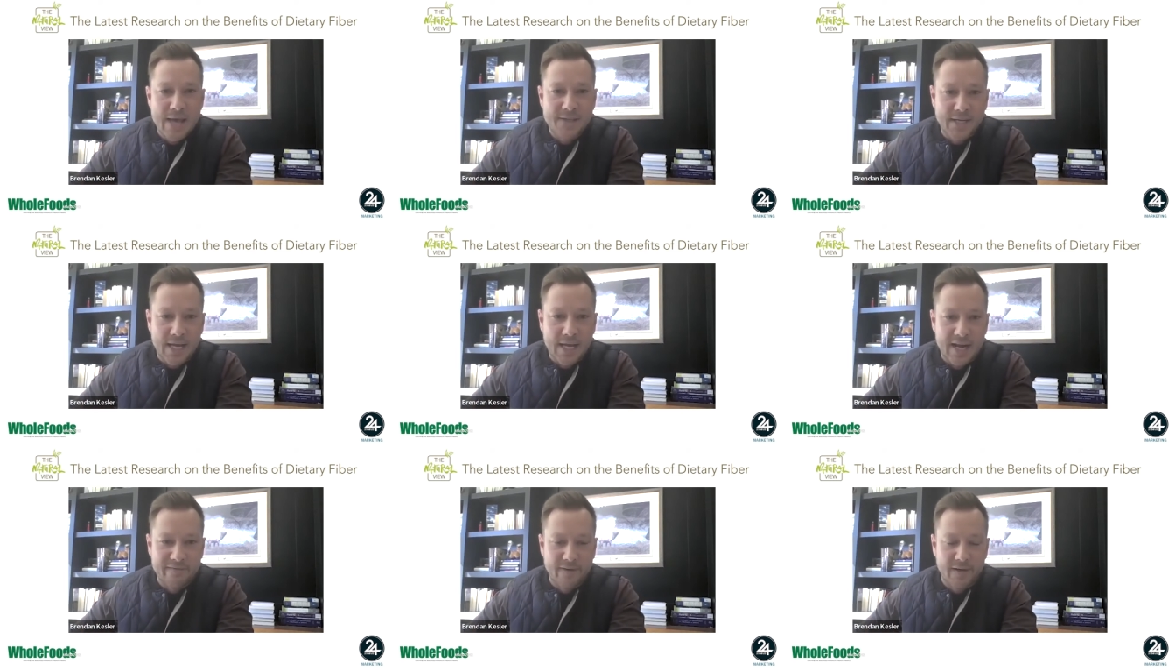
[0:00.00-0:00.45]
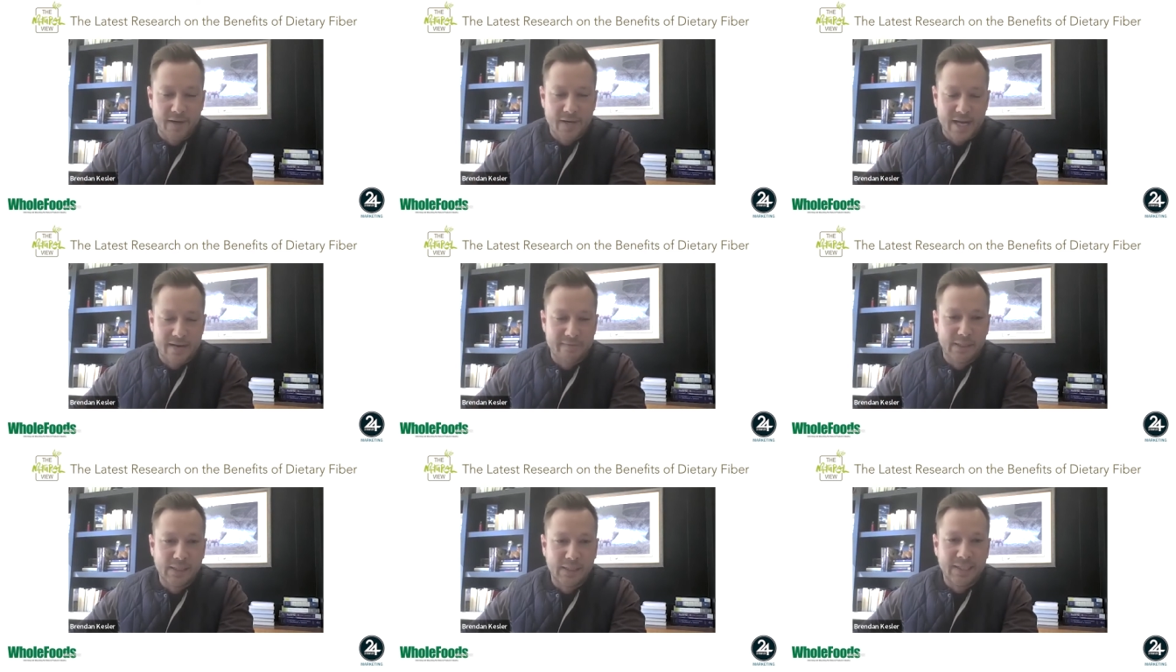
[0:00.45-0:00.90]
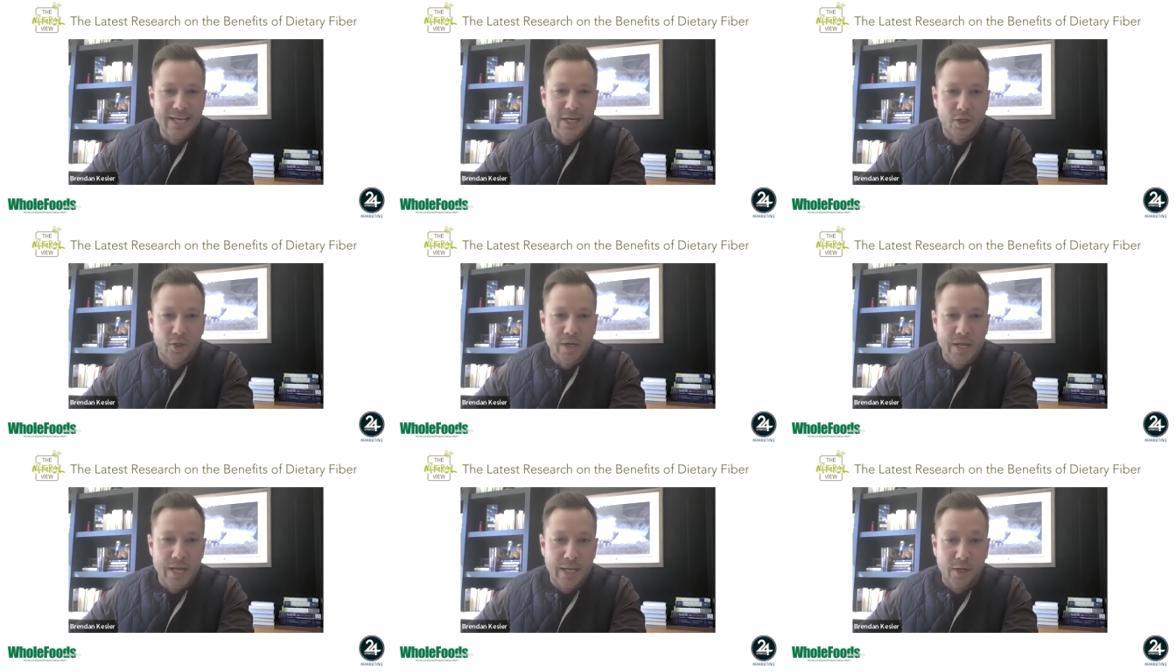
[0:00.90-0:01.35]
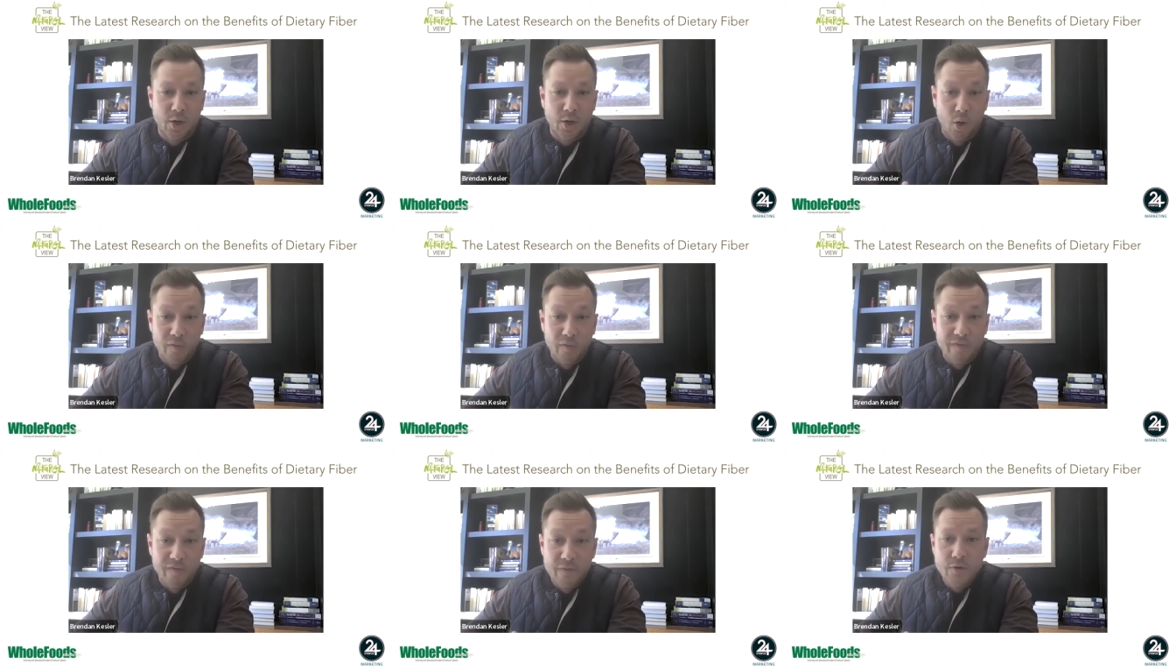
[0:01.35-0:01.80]
as kind of a leader in
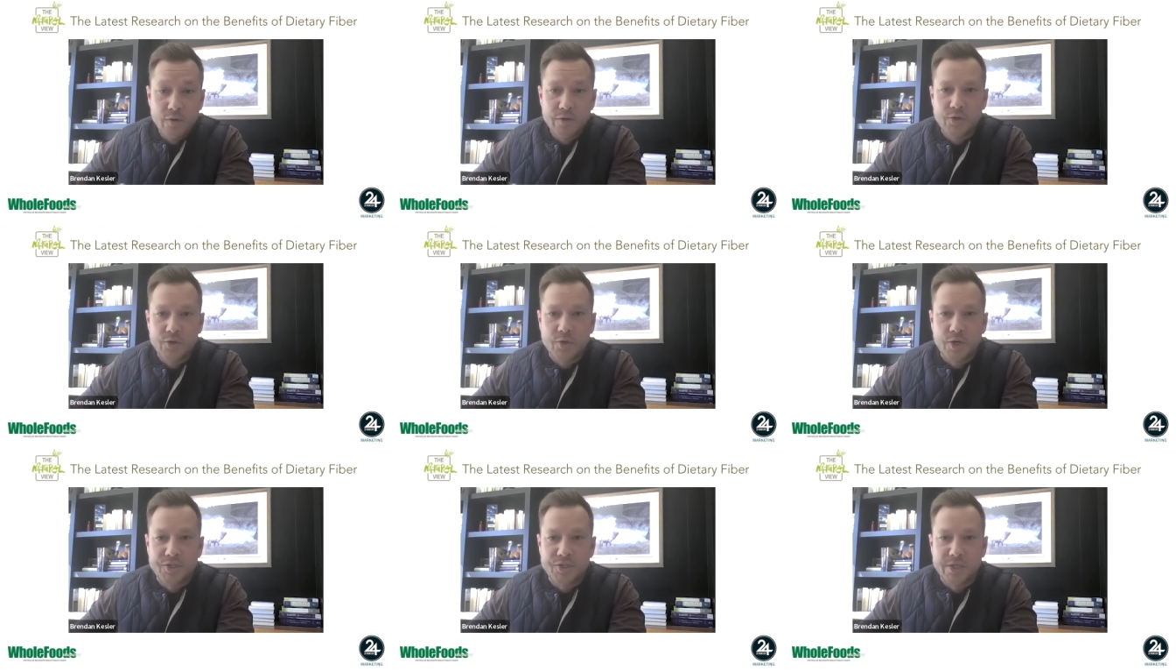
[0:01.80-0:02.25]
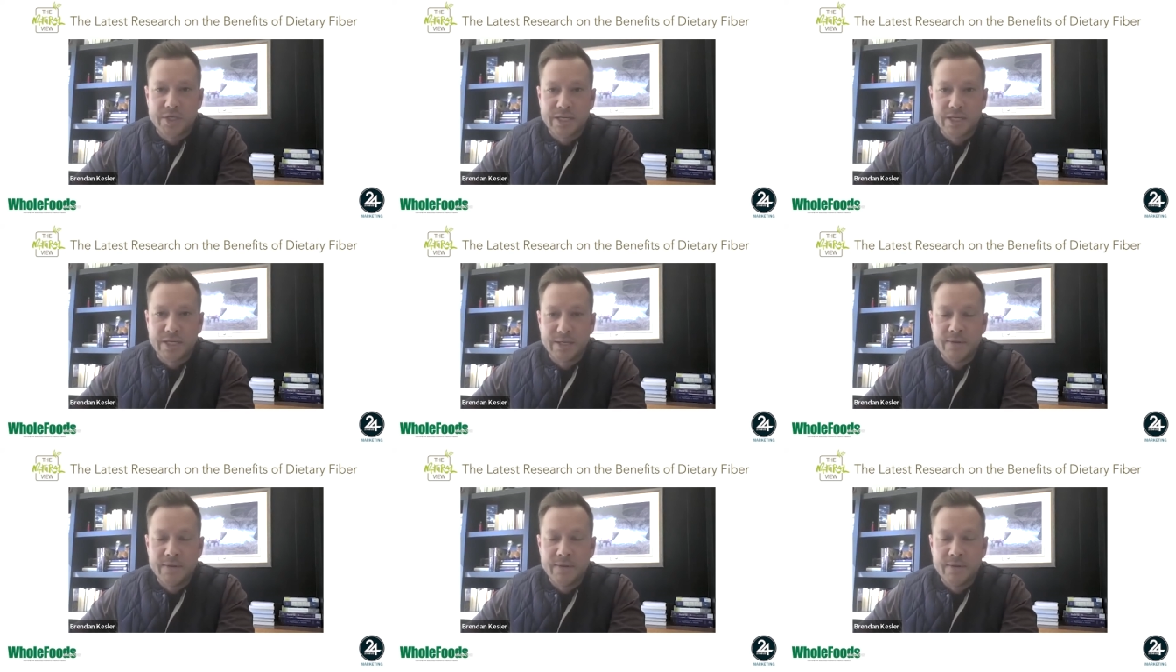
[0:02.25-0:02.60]
whole food nutrition